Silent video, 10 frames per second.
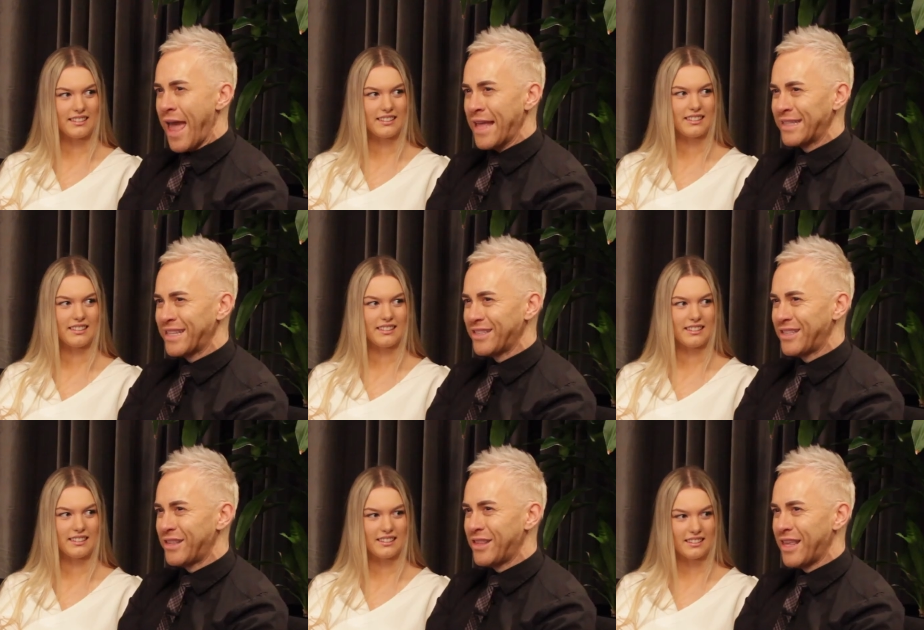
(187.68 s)
Speaker 1: and
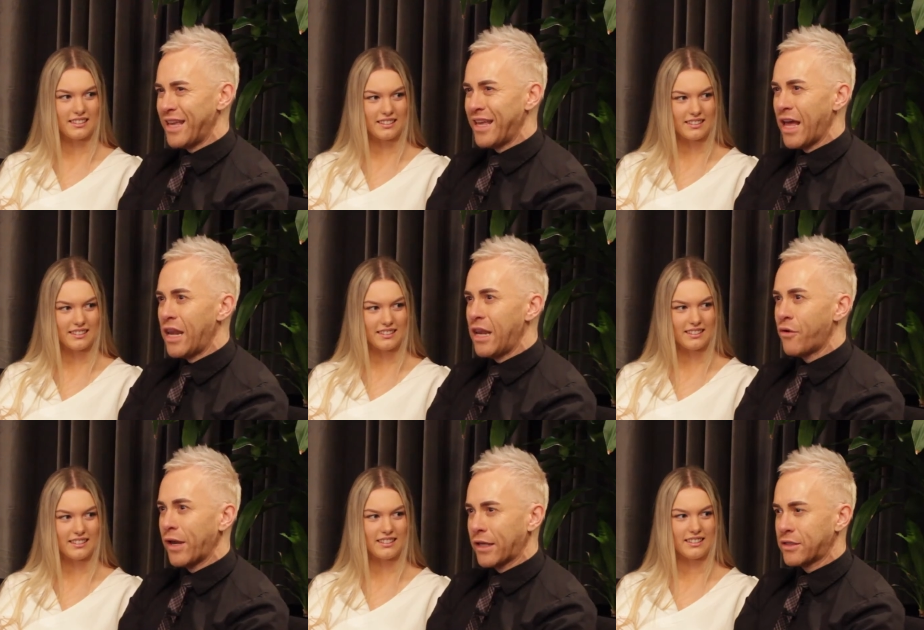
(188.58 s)
did the
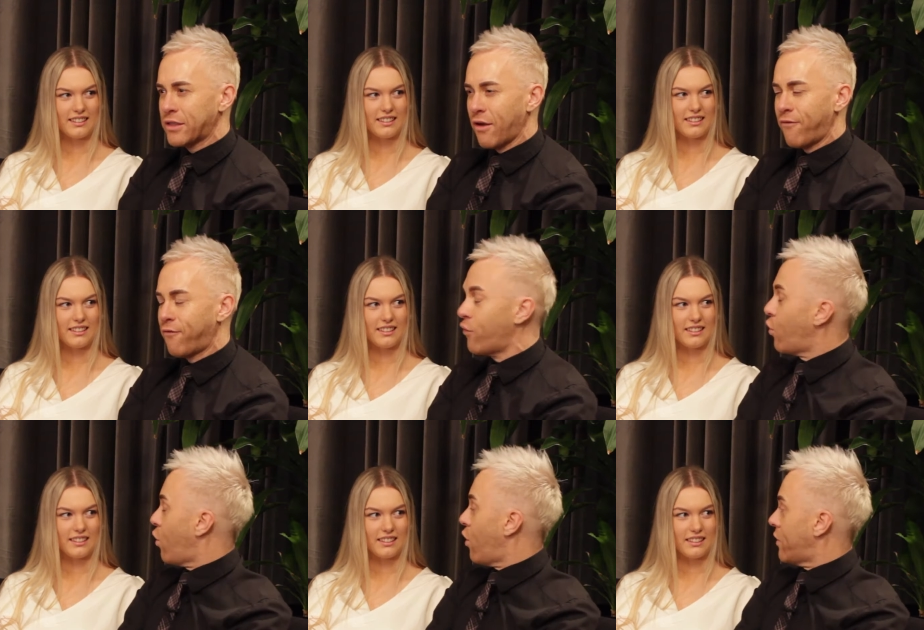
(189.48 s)
lyrics
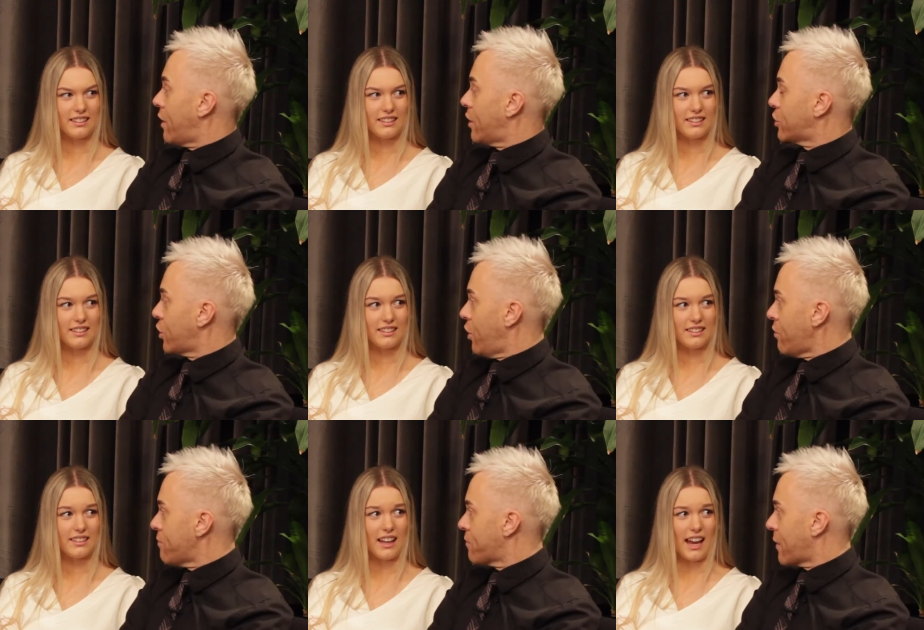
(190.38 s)
for the show.
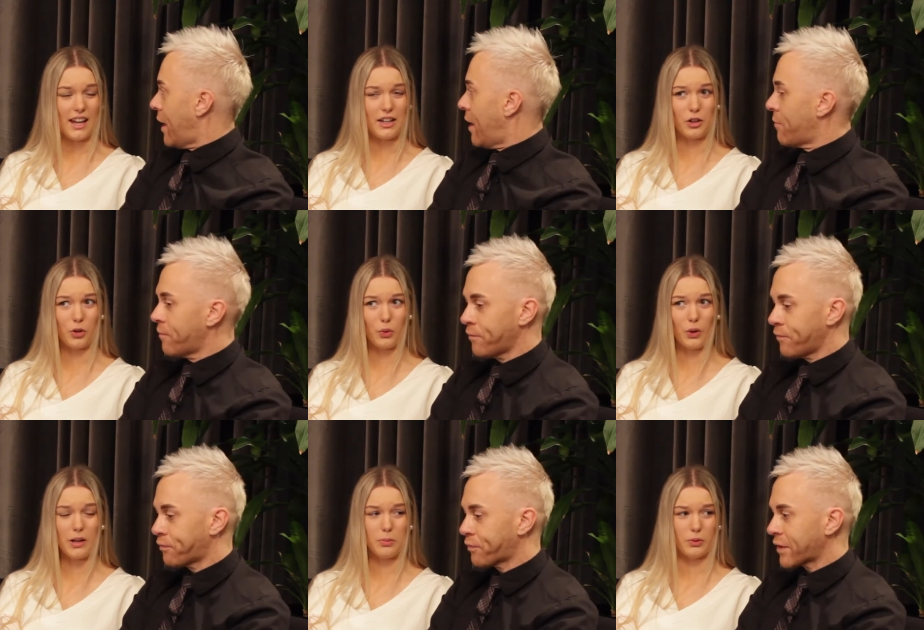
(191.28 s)
Speaker 2: And um,
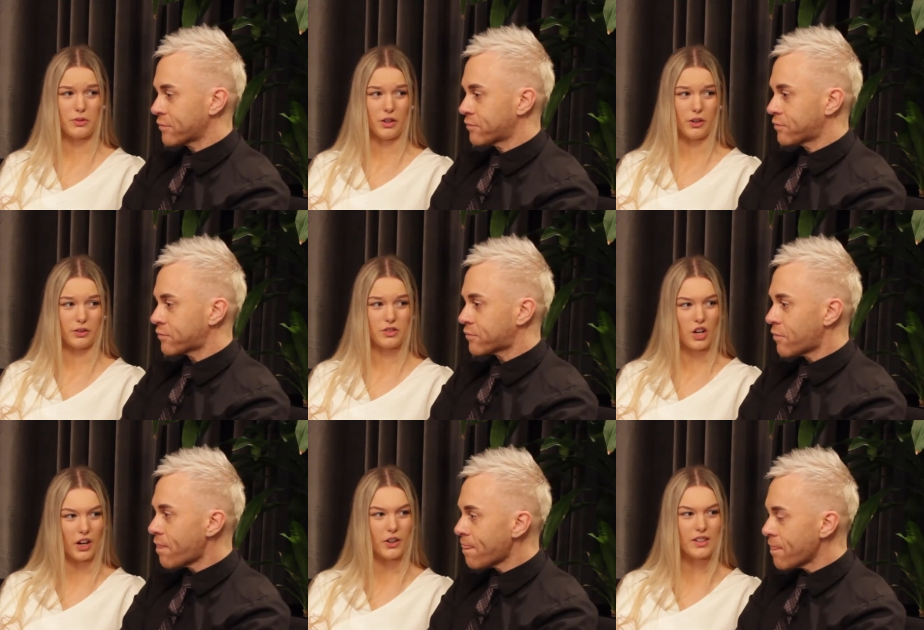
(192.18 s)
incredible songs,
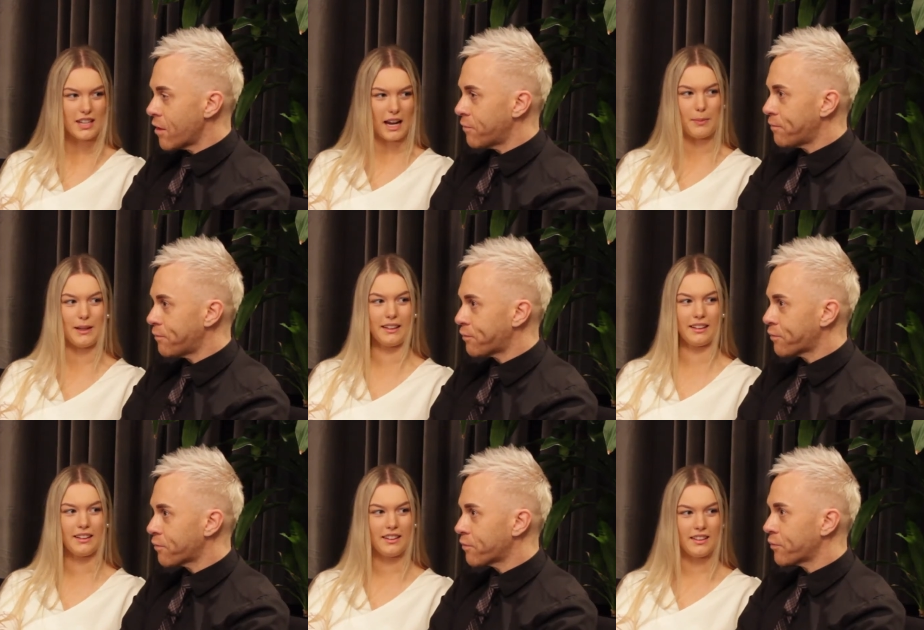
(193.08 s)
toe-tapping
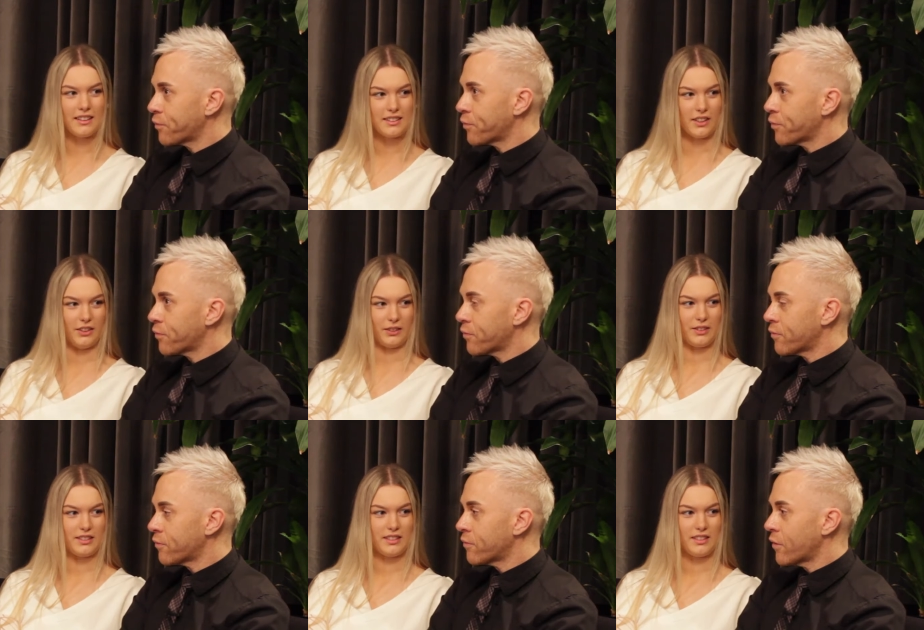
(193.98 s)

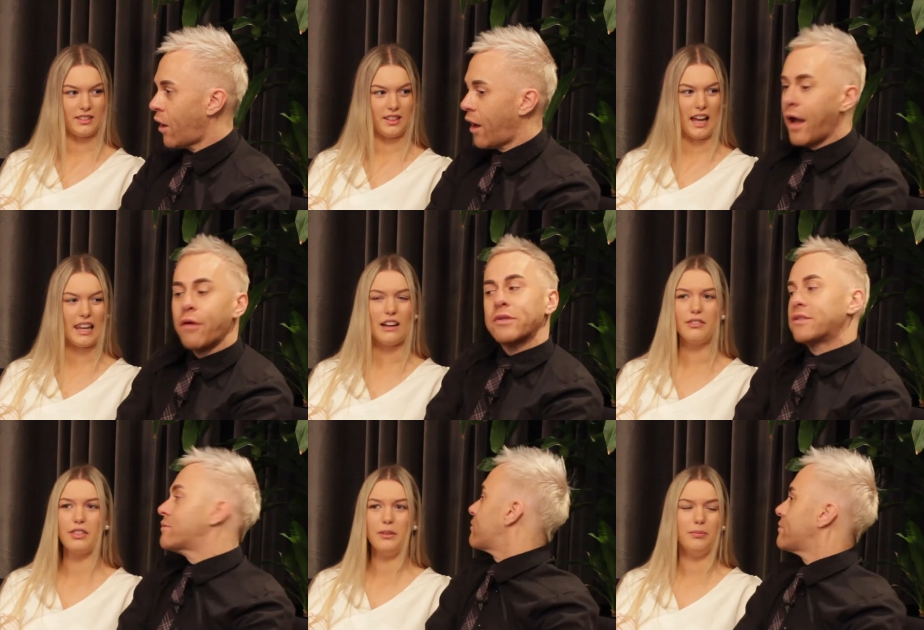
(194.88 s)
songs. I, I
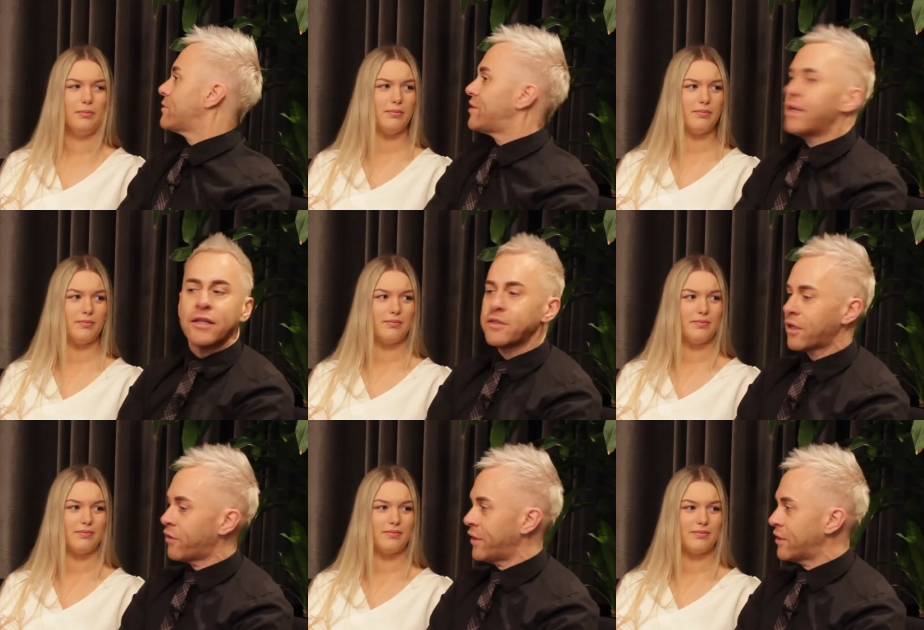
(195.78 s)
love them.
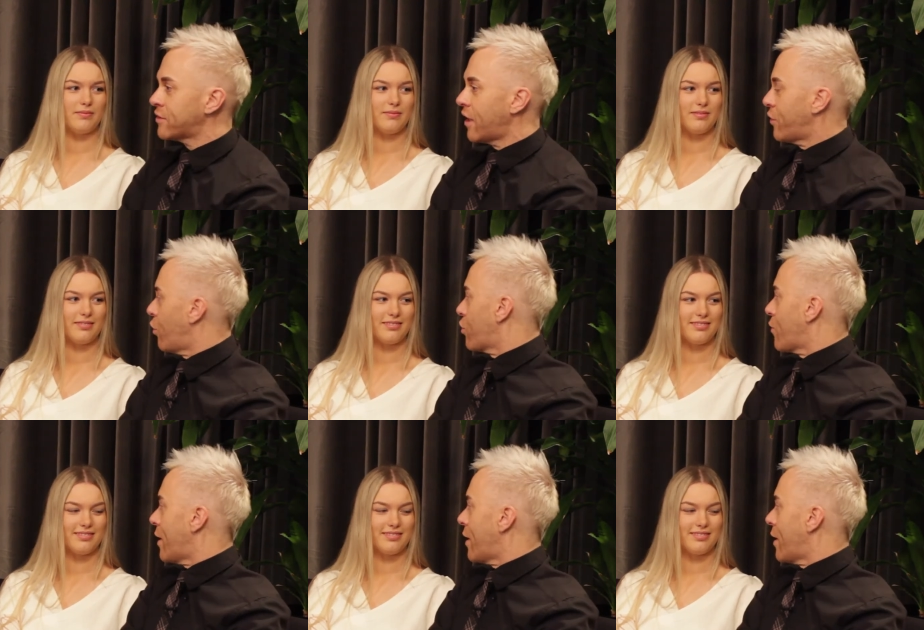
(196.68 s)
Speaker 1: Dancing on the inside all the